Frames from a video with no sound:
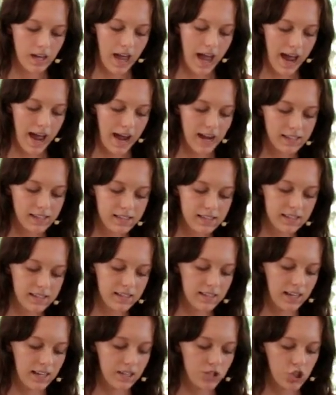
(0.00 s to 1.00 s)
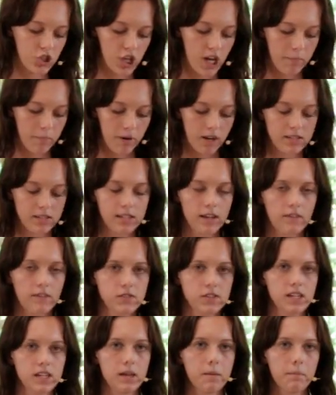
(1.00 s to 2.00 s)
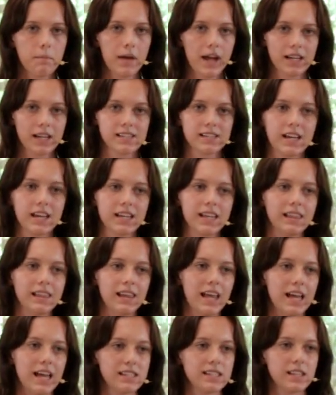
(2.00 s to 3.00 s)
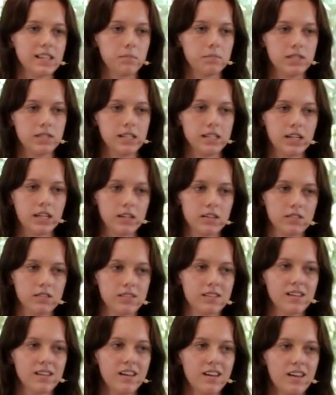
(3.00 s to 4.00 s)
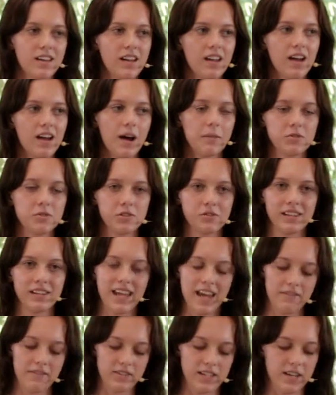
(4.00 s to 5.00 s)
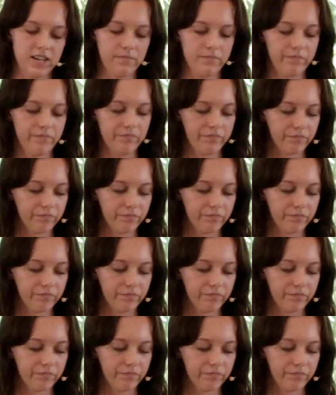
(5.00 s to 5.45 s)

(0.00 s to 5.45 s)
act can shape ourselves impacts that can last up to years, up to a lifetime.